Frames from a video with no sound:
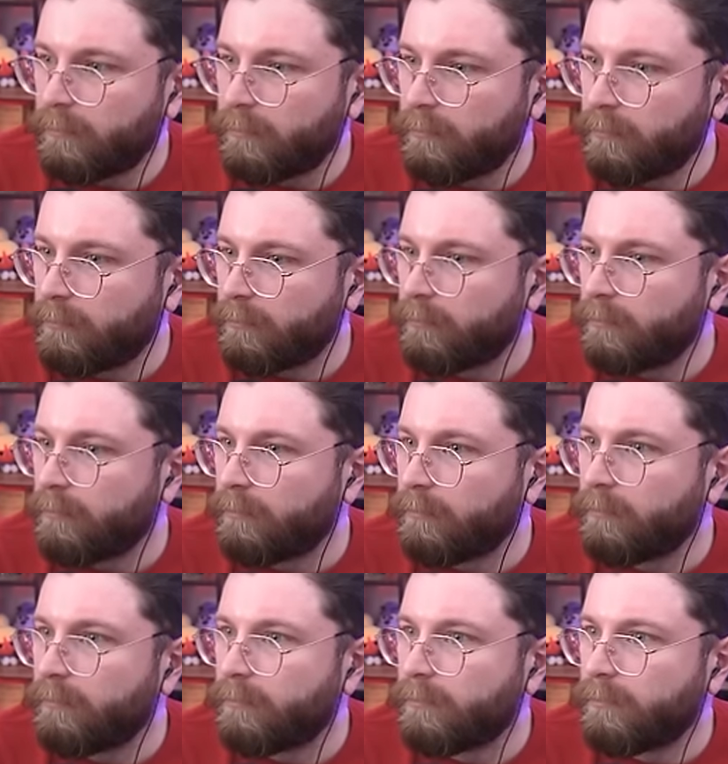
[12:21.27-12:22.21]

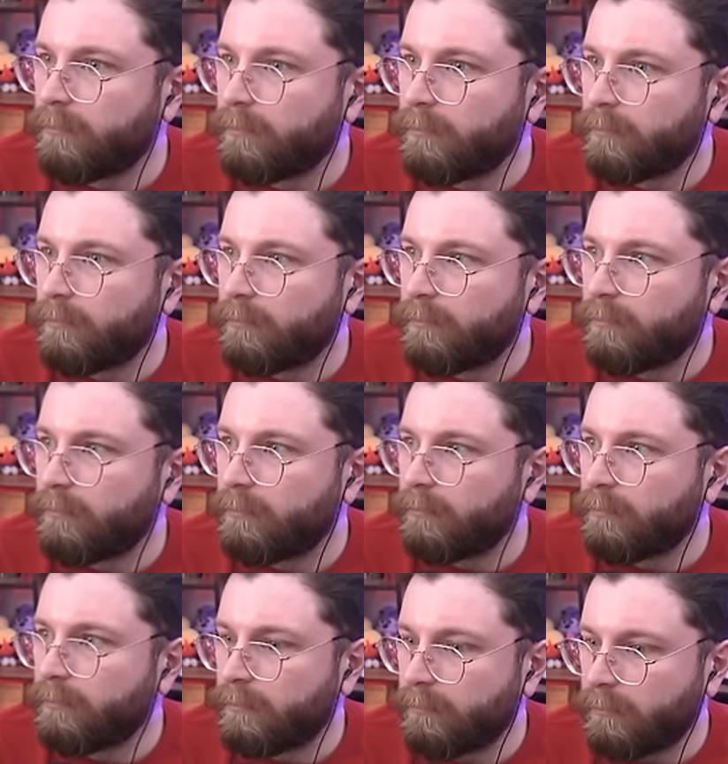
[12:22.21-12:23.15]

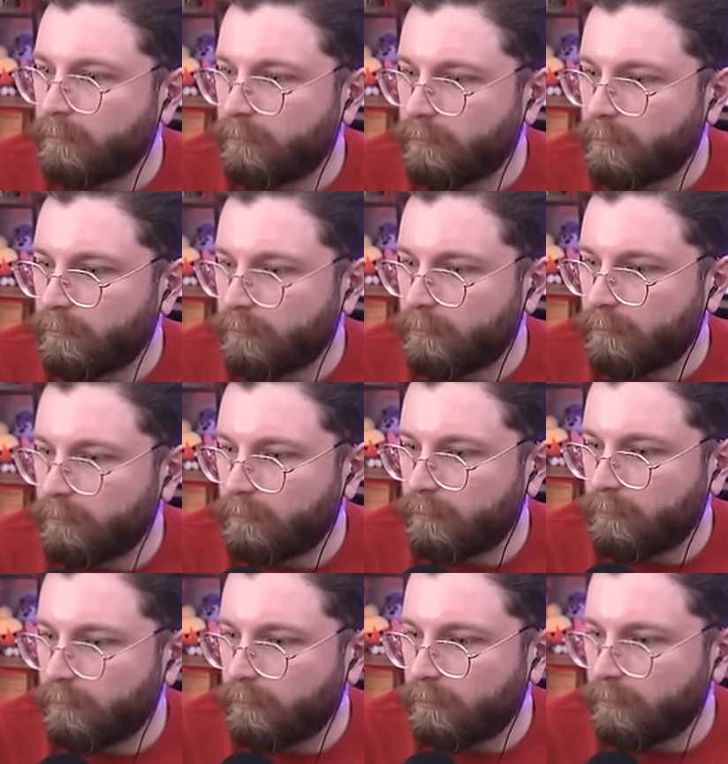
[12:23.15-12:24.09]

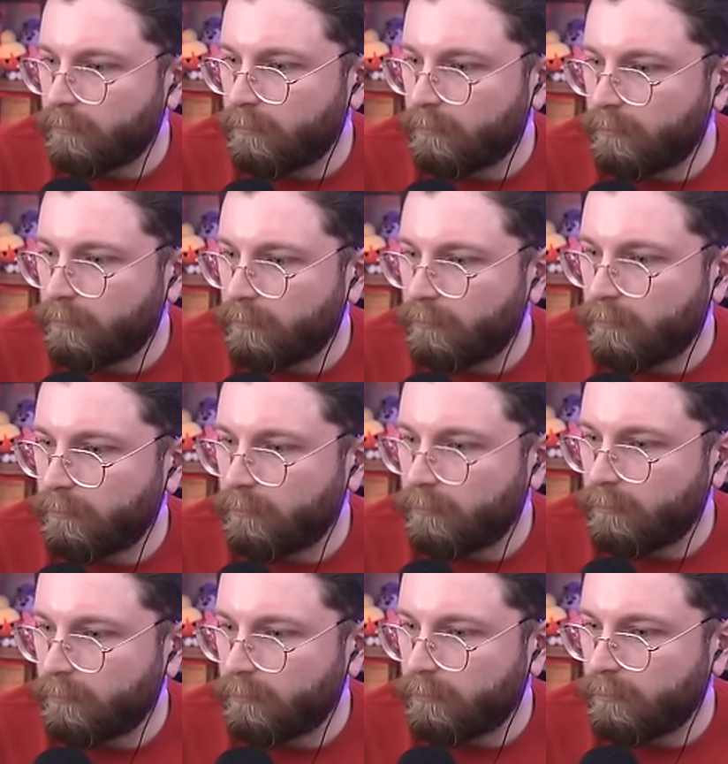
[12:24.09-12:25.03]

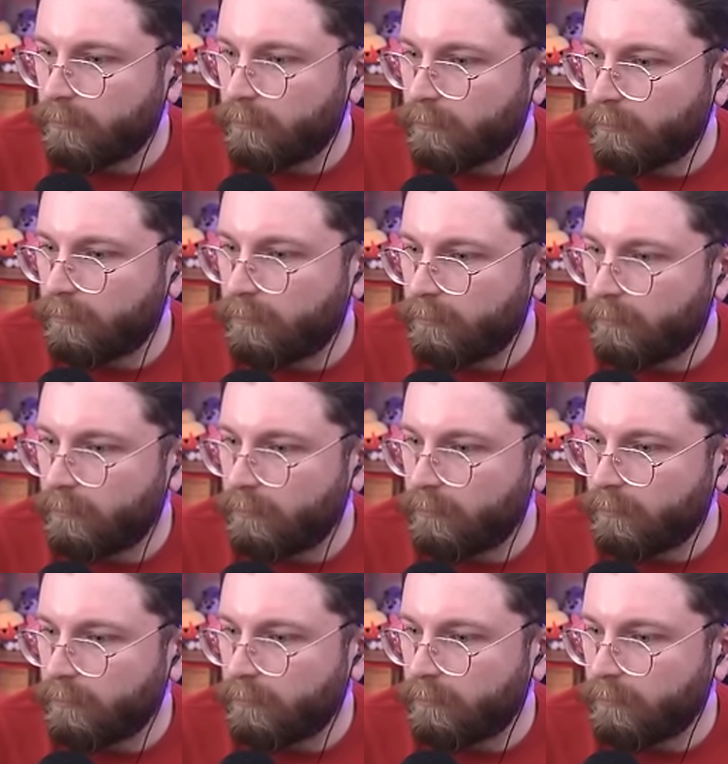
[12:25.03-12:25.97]

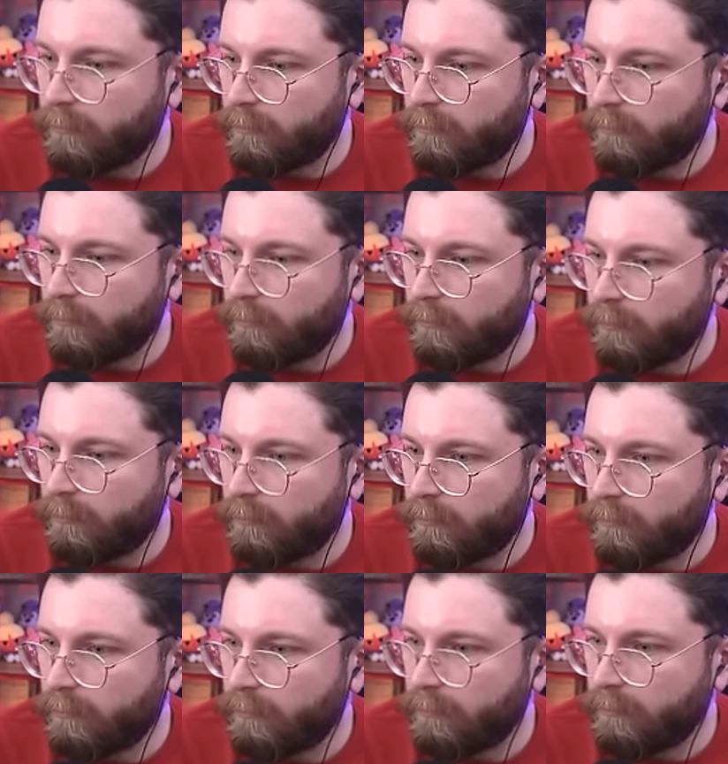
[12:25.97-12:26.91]

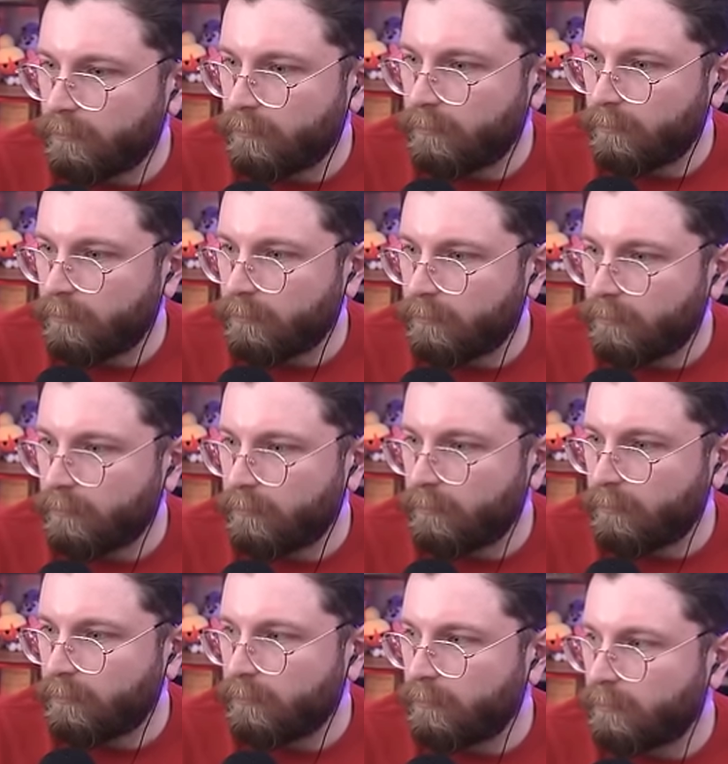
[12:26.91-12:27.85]

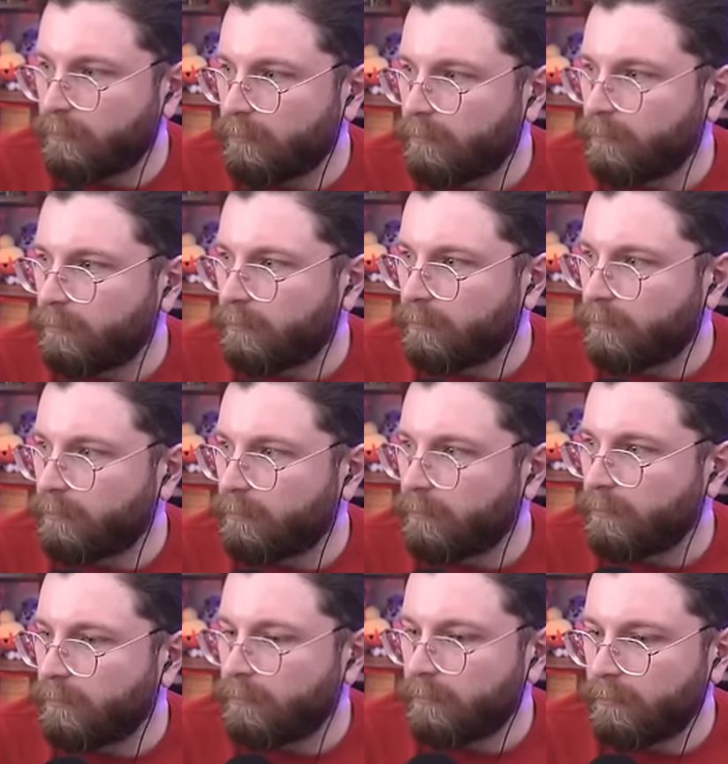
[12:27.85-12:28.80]

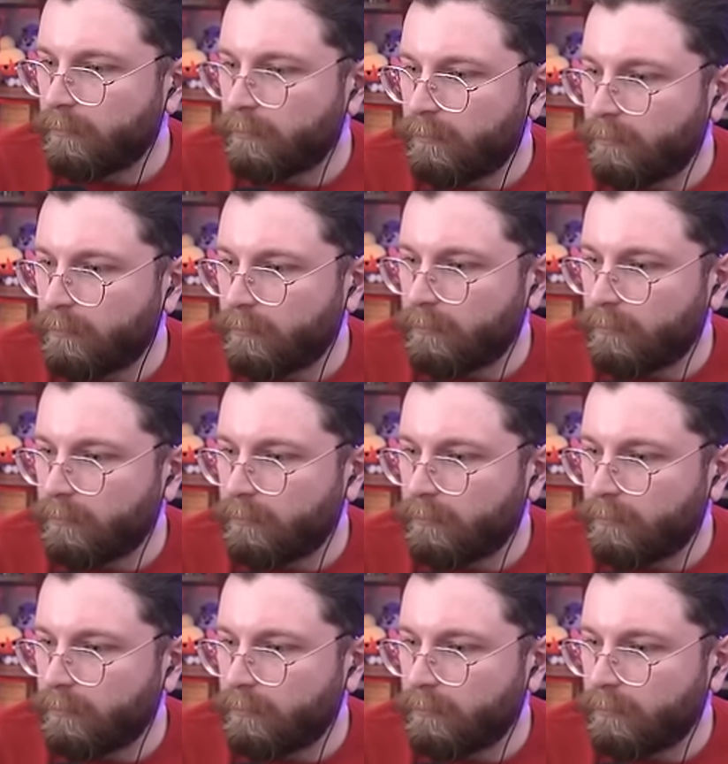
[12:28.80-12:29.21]
This person isn't speaking.